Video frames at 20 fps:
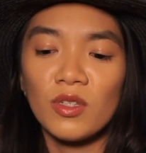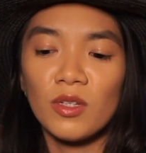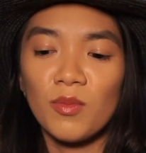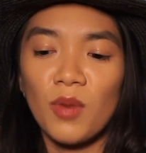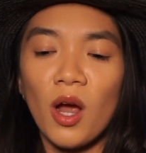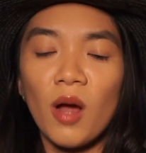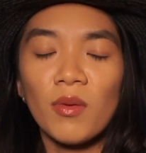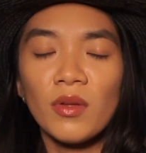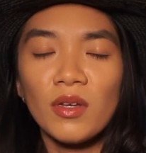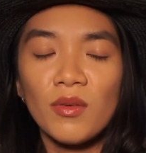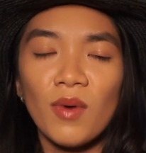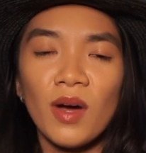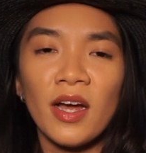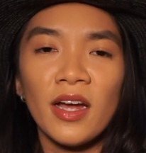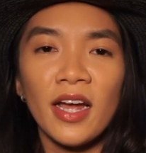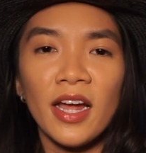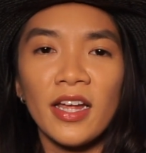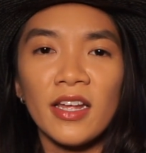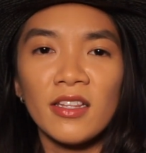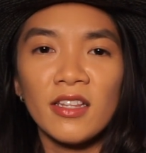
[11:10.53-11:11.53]
probably
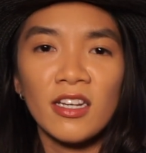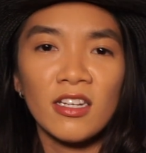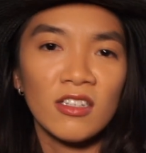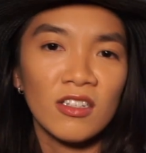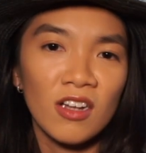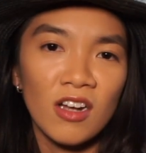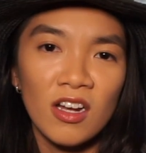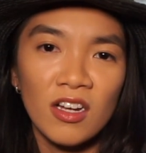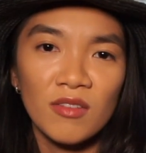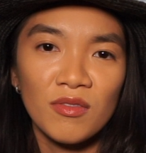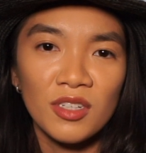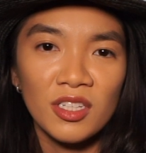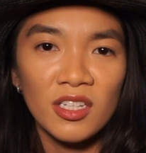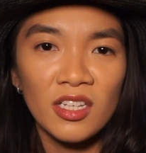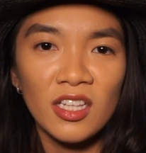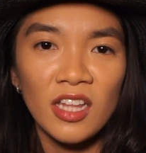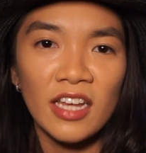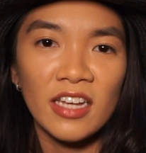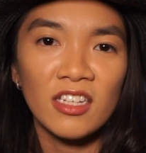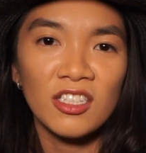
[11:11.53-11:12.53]
why there's not really
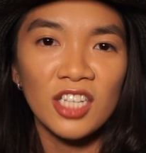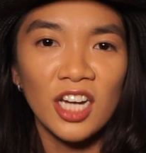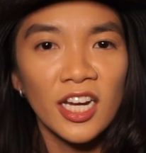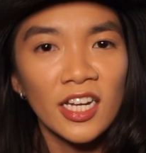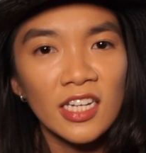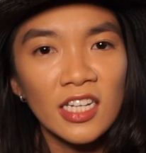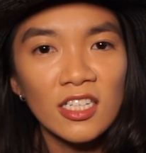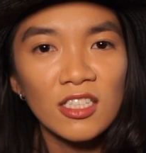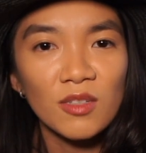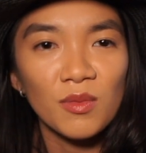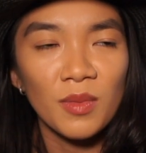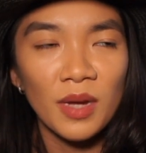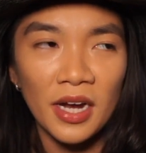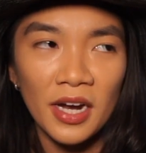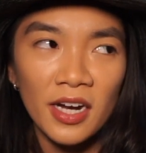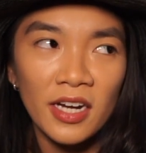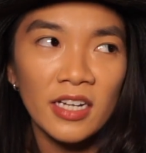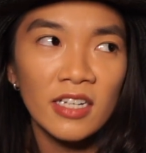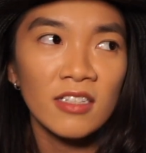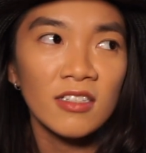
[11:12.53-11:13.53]
like Chinese
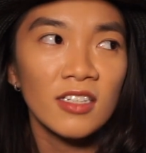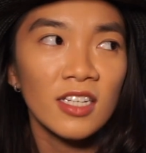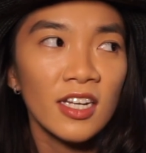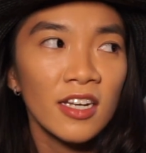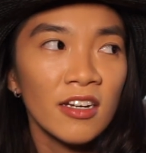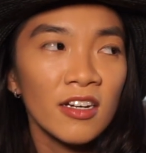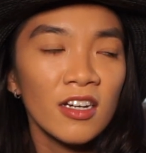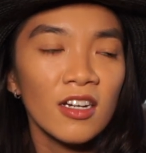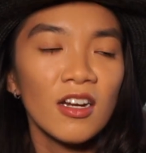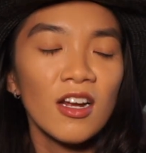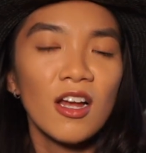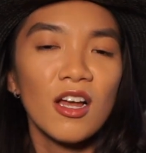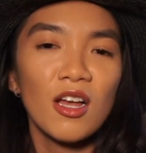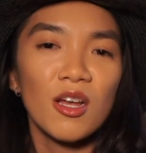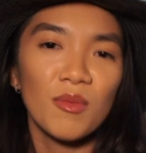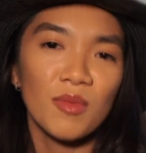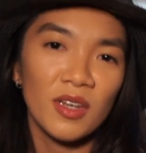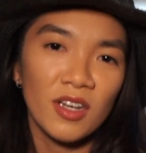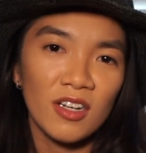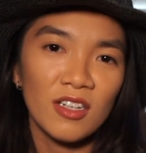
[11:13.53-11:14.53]
Americans here,
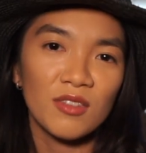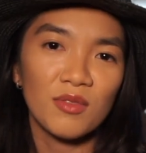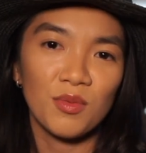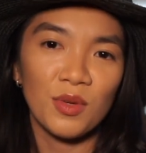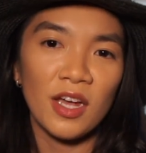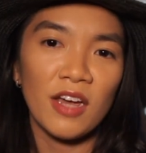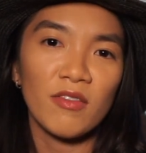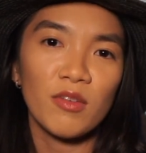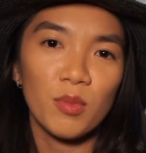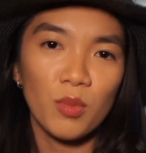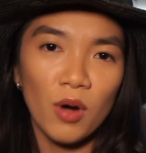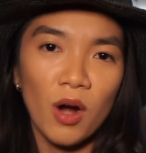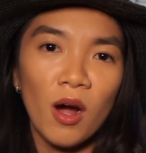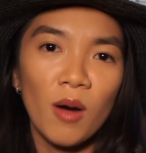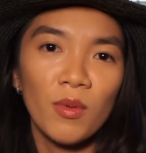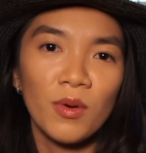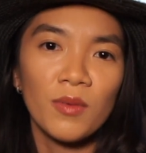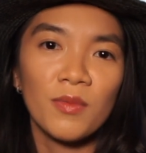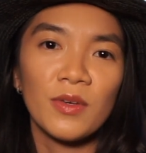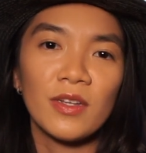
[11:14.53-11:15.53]
because we have a
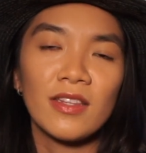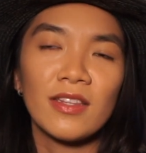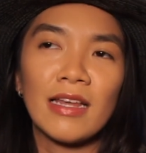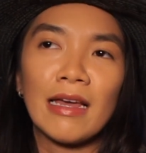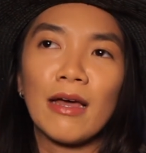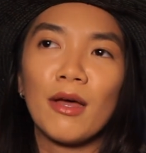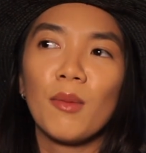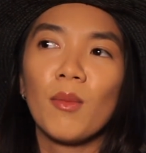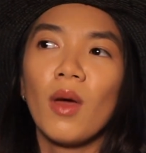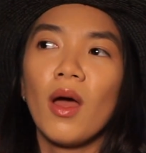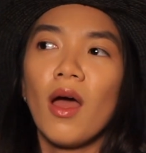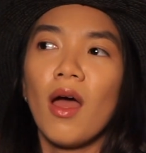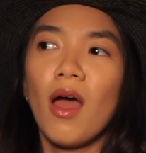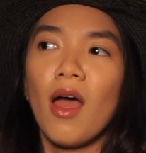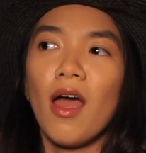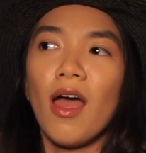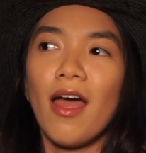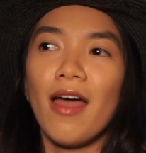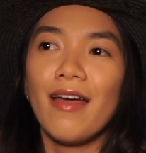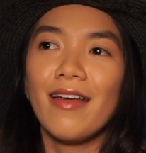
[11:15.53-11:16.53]
problem with them.
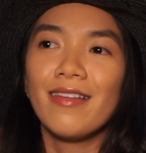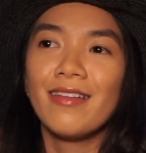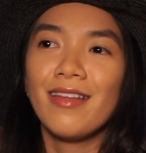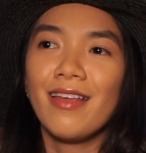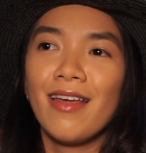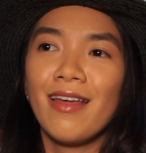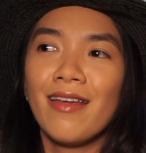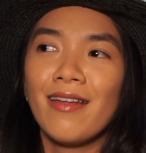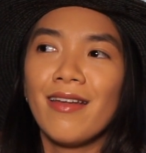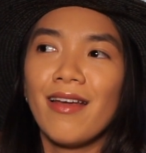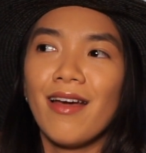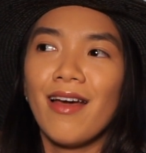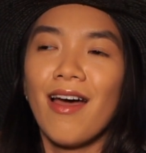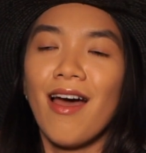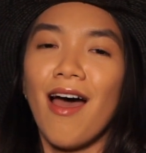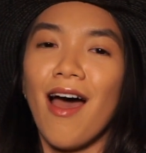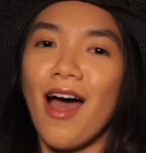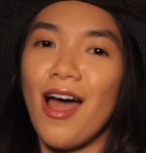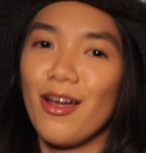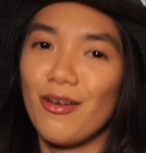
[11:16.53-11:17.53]
And then
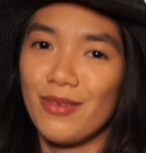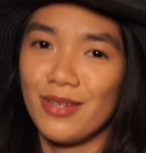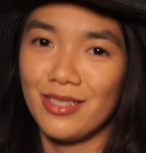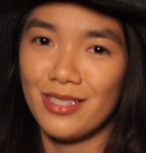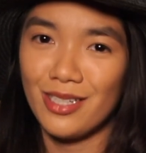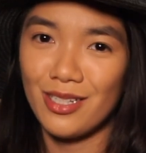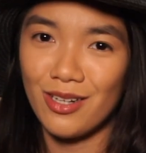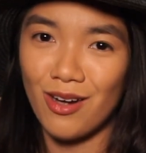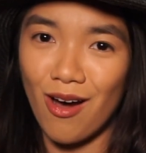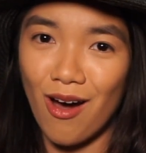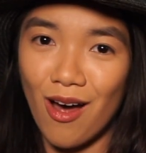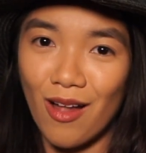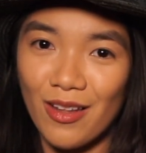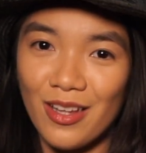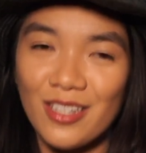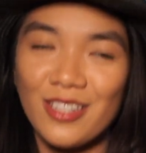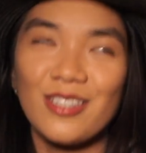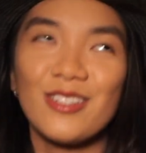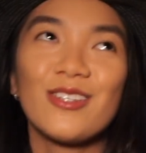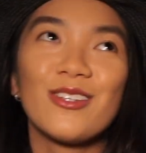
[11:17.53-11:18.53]
I went to
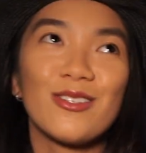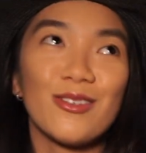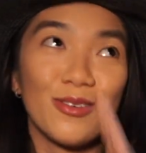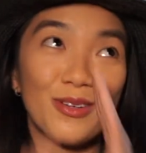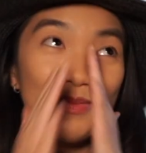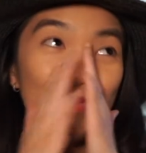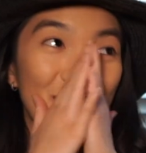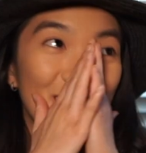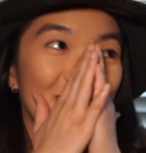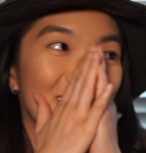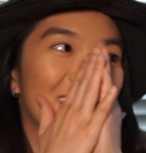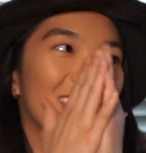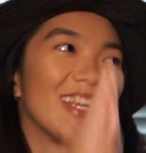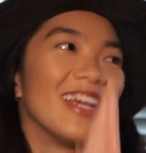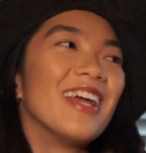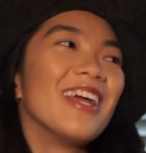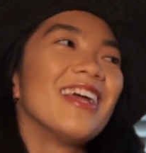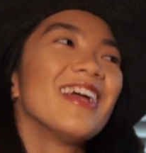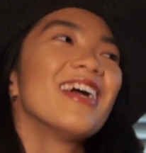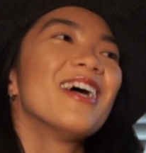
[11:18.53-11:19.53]
college. This is so
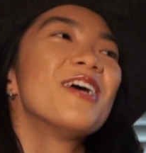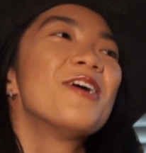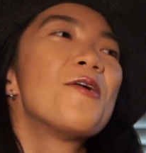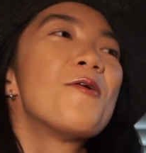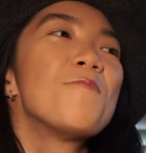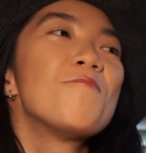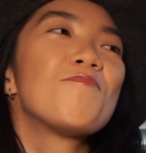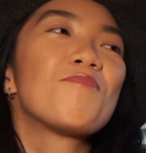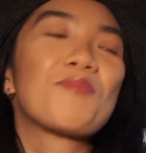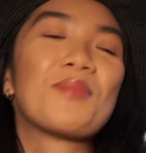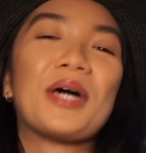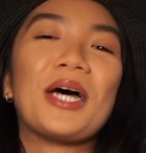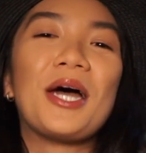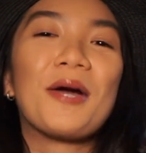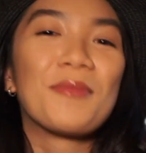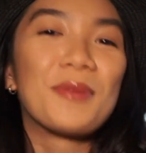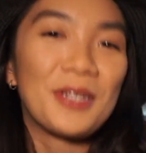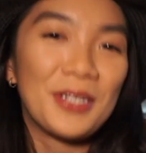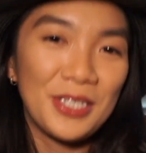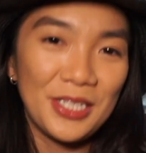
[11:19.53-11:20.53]
embarrassing, but I'm
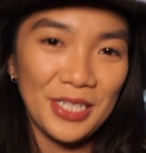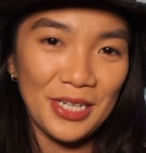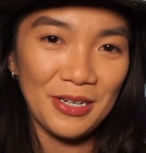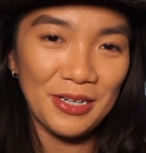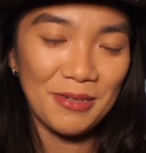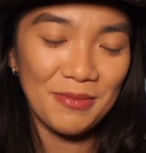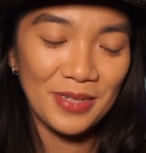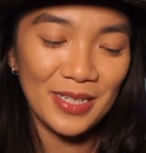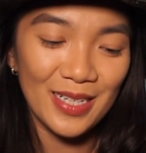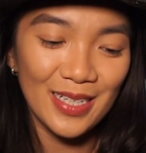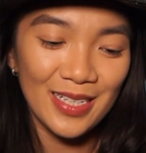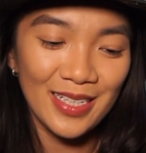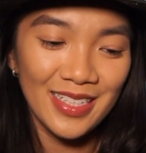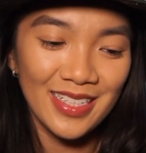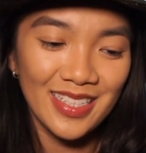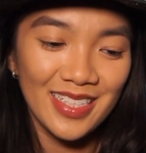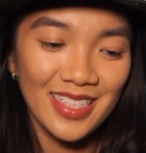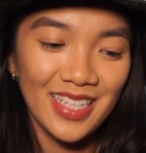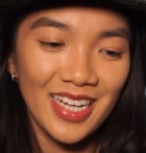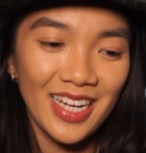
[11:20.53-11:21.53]
gonna share it
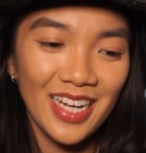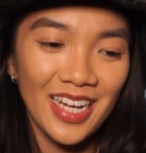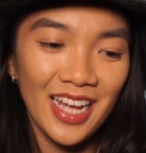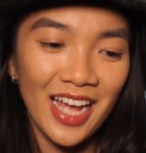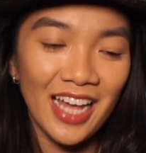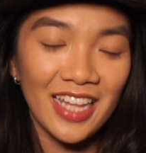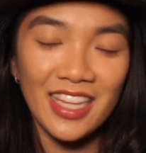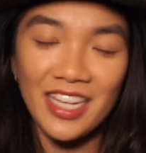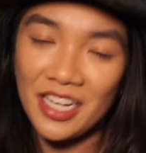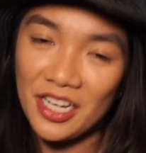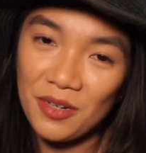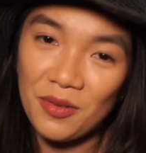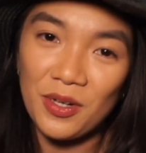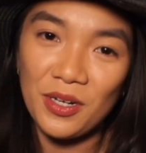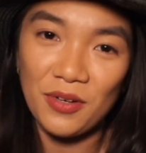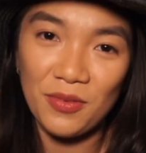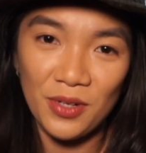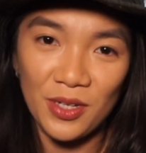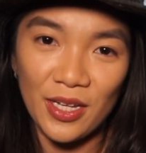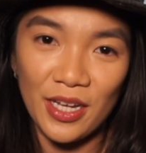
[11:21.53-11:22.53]
because I think it
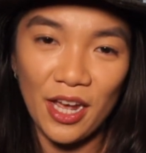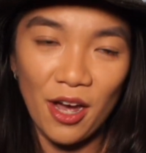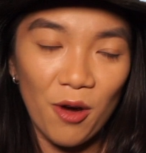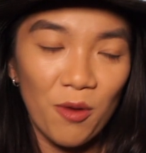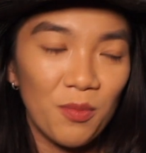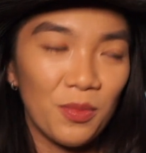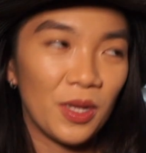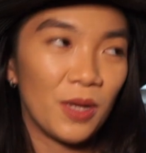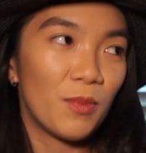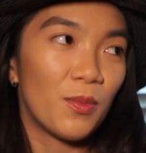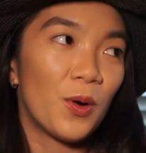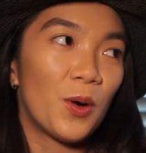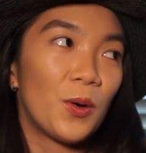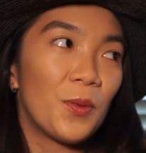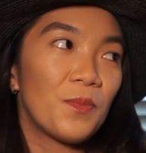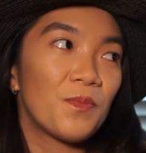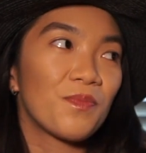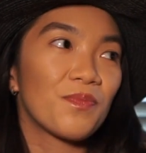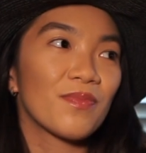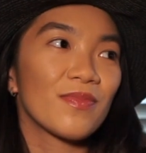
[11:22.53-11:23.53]
would really help
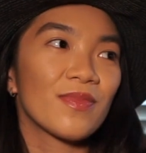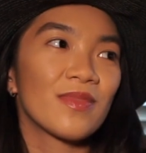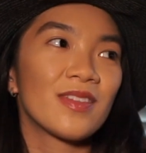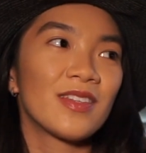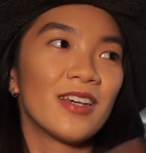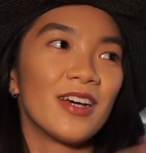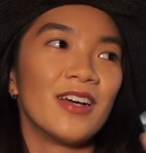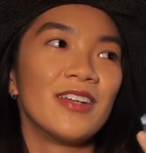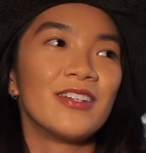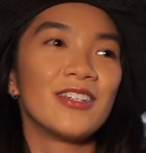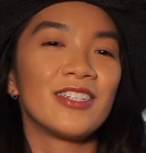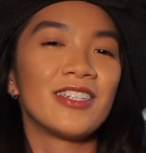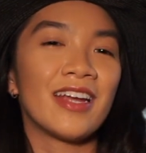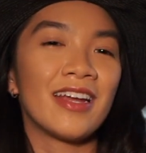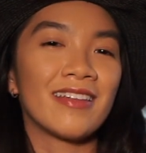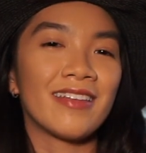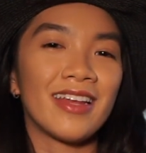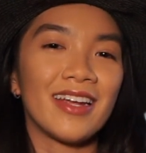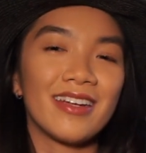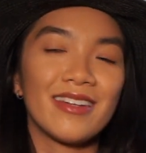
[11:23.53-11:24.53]
people to understand,
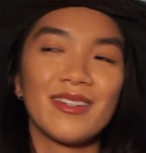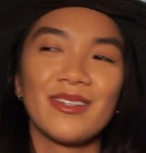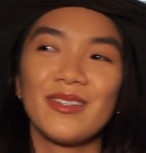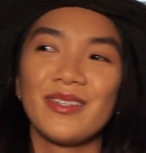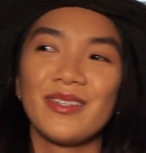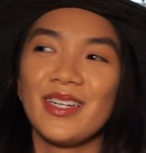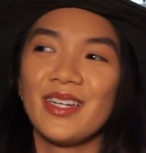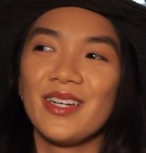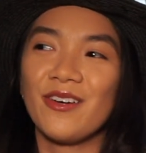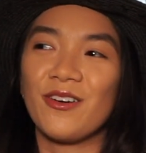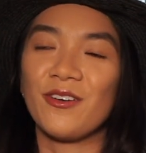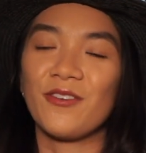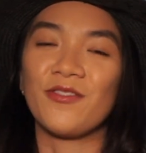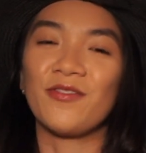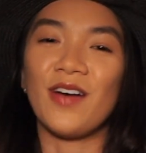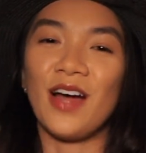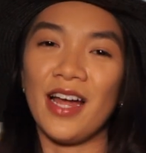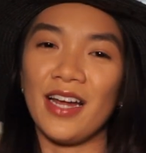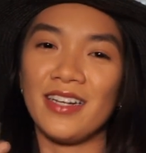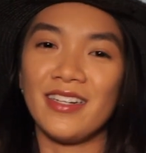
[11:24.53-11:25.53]
like, or
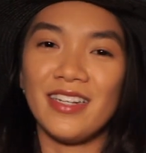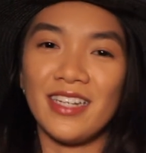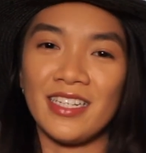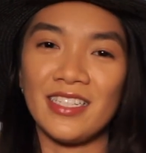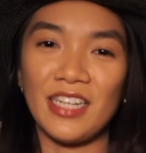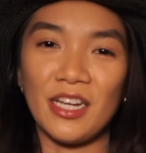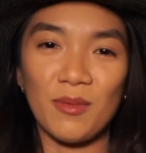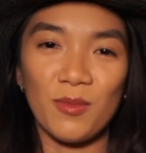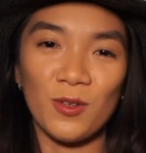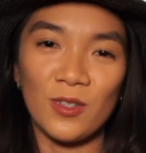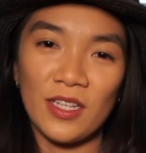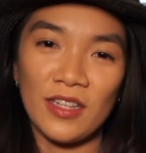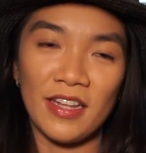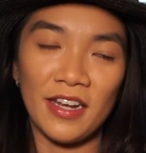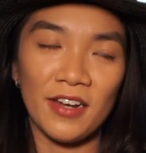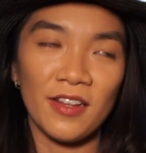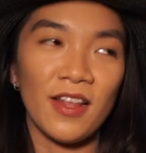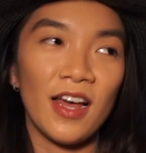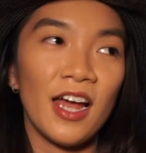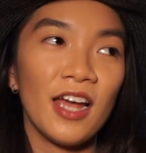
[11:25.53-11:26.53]
find examples in
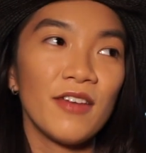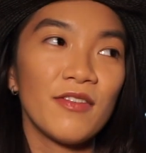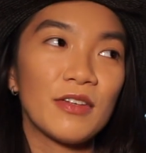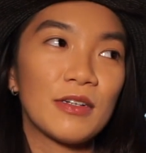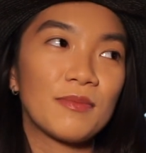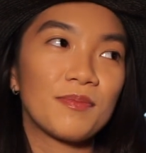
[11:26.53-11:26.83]
their life.